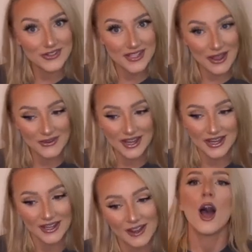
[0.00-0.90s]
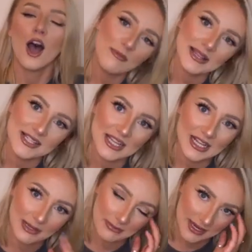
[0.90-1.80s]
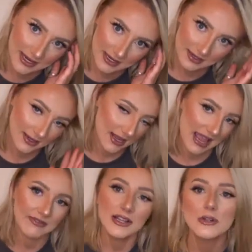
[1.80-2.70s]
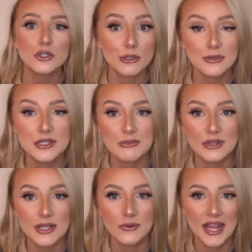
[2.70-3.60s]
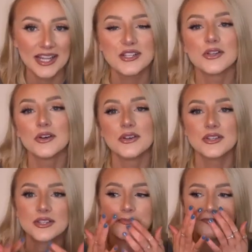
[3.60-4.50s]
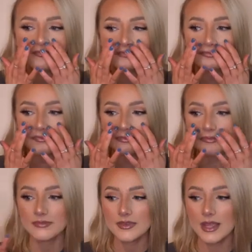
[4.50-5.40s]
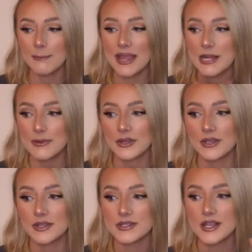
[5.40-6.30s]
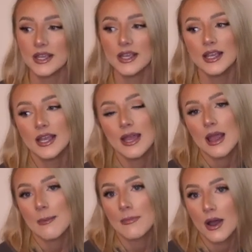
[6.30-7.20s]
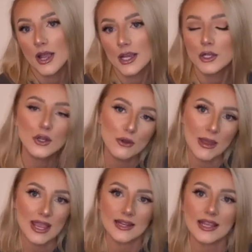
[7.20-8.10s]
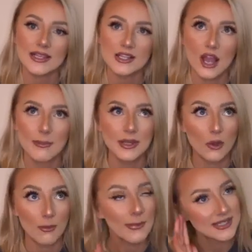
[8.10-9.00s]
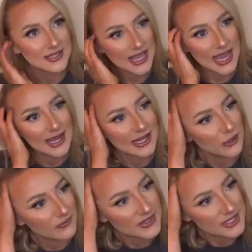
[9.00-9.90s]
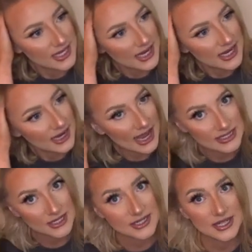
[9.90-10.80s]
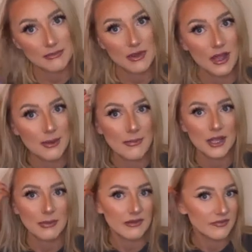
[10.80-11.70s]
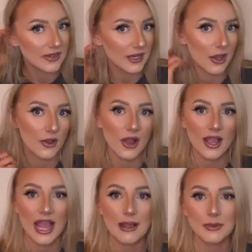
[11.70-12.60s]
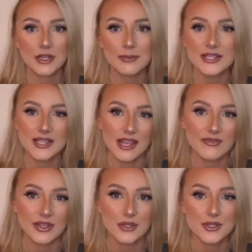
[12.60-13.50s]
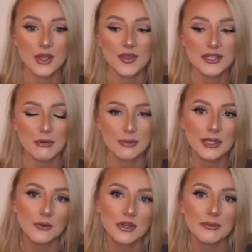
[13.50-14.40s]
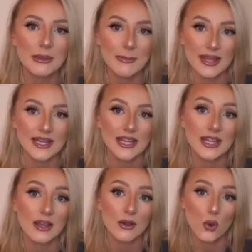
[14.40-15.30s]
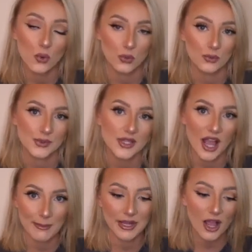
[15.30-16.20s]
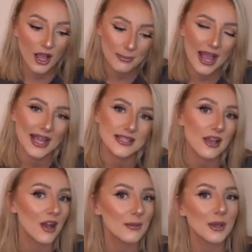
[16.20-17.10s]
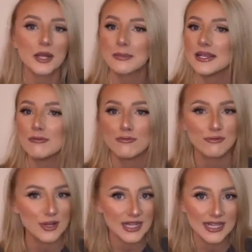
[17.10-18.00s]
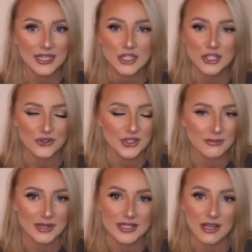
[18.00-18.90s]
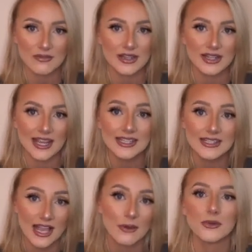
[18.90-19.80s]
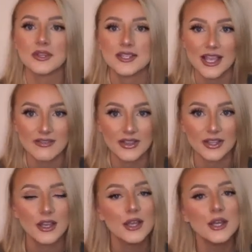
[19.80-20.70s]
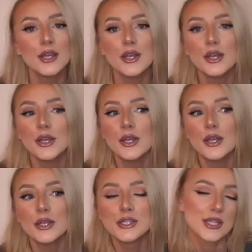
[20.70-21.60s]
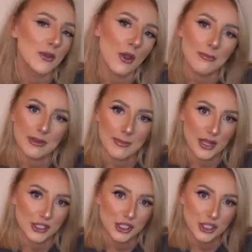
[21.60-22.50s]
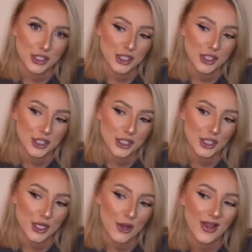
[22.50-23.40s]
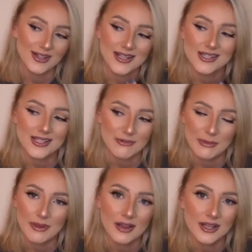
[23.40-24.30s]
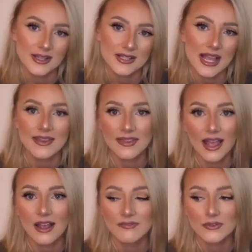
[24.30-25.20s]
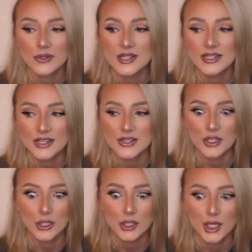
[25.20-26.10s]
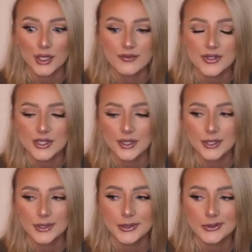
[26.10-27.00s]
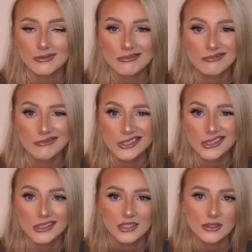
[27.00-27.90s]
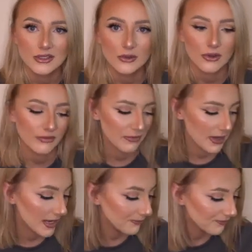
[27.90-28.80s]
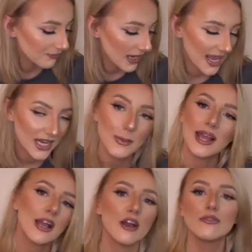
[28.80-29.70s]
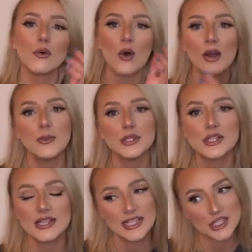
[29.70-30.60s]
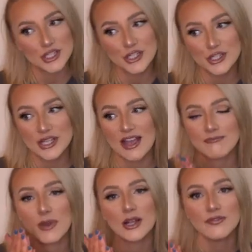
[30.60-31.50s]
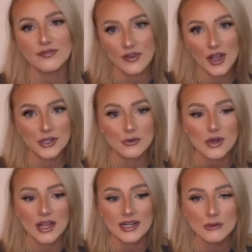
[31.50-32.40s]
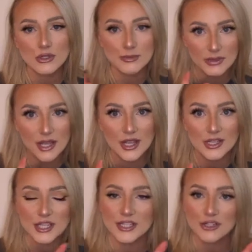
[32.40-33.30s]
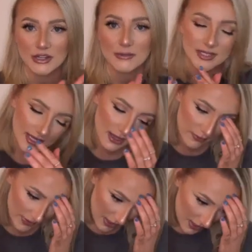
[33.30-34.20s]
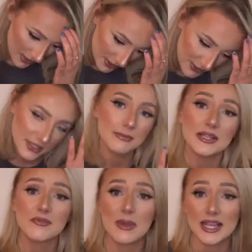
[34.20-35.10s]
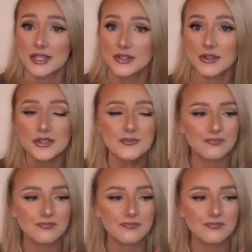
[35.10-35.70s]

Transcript: down here. I've basically been having a little shopping spree on ASOS, mainly because my new payday is coming on Monday, and obviously, as I said in my mukbang video, I am going to be saving, so there's probably not going to be many hauls coming up, as I'm going to be really strict with myself and laying down on the saving, so there won't be much, you know, unnecessary buys, and that unfortunately does include clothes, so it's not good for me. Anyway, I thought I would literally just have my final like little splurge and treat myself to some bits from ASOS.